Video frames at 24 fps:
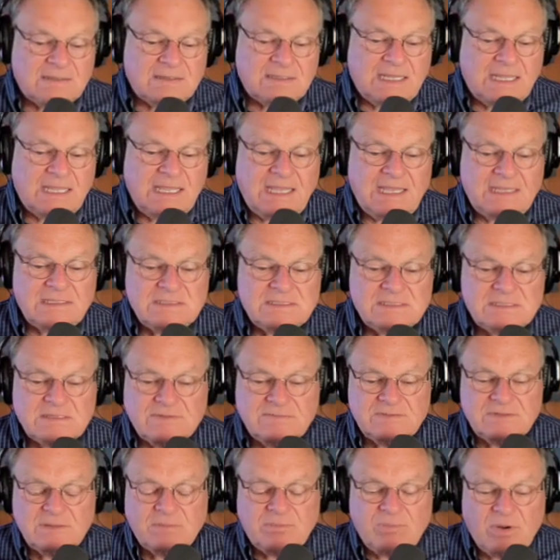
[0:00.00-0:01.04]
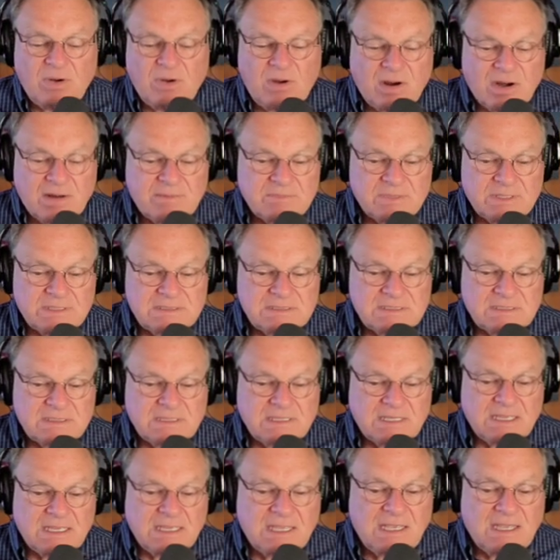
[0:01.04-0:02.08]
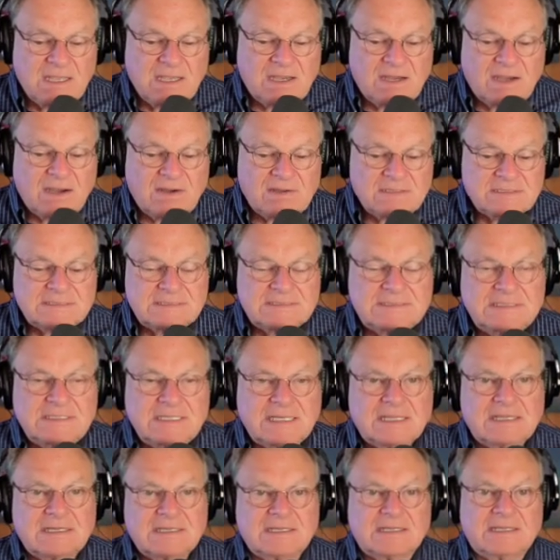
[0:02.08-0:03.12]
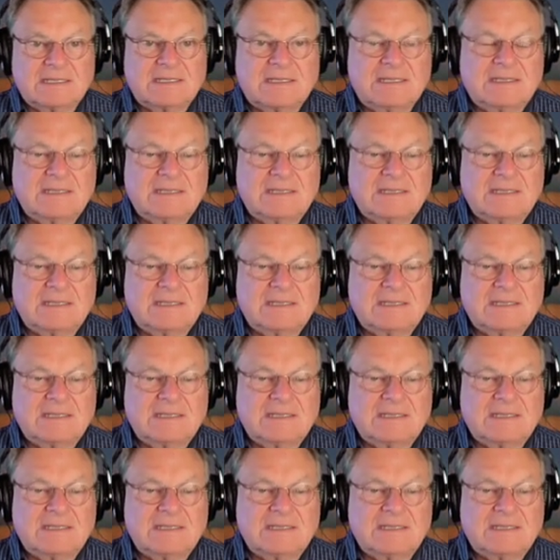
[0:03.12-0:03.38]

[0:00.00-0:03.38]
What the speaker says: heads of departments are sickening.